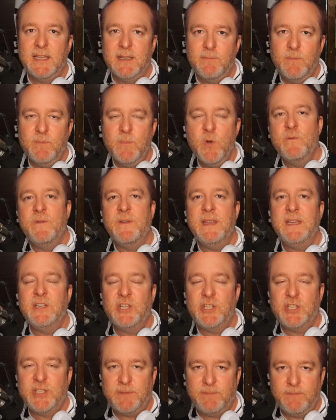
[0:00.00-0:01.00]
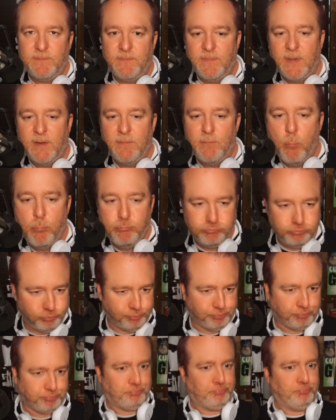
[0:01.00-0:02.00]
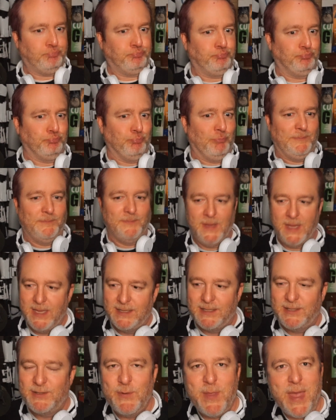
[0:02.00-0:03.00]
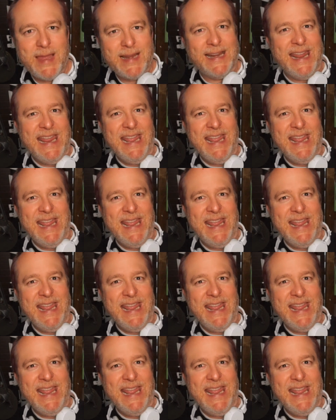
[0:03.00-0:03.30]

In the movie, let's do that